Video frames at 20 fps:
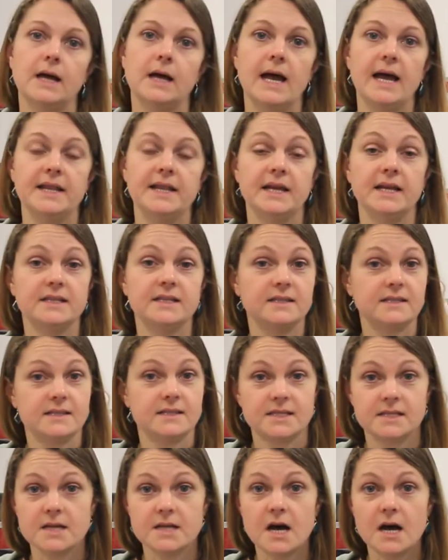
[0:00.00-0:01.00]
And that
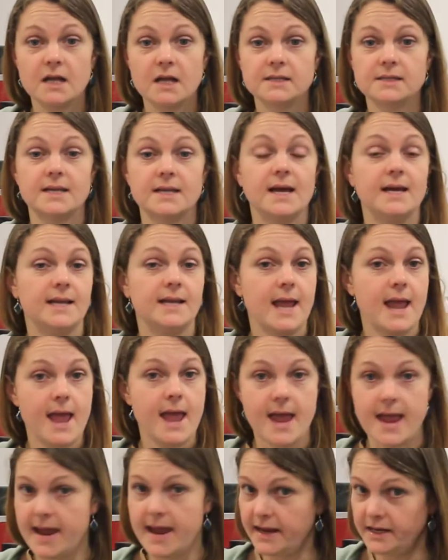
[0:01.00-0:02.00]
starts at
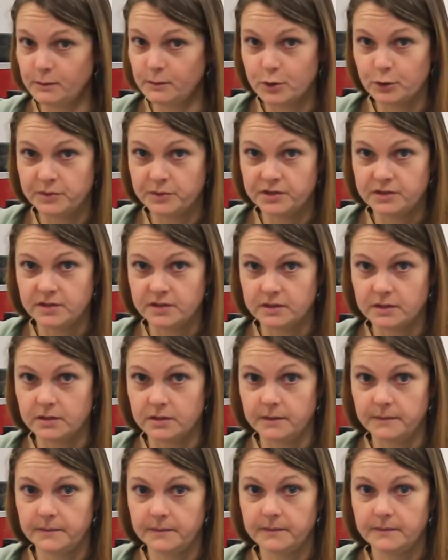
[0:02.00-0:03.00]
any moment in
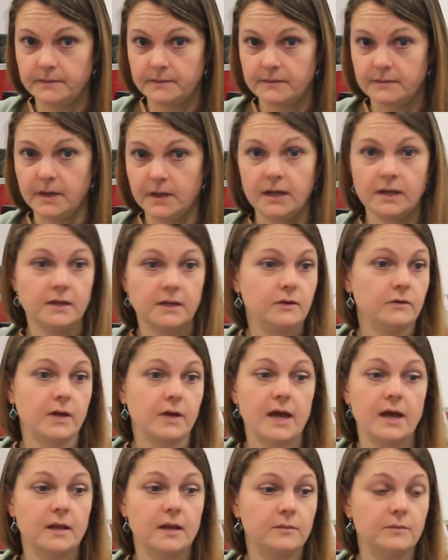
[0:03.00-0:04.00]
time. Like, you
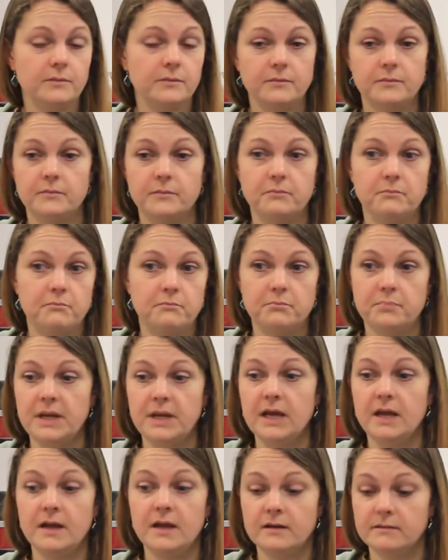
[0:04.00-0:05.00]
can
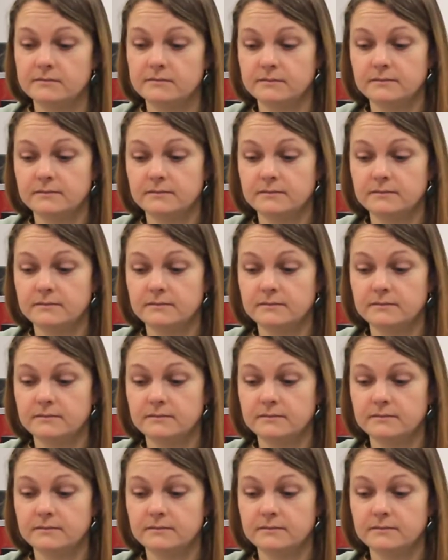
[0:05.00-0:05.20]
be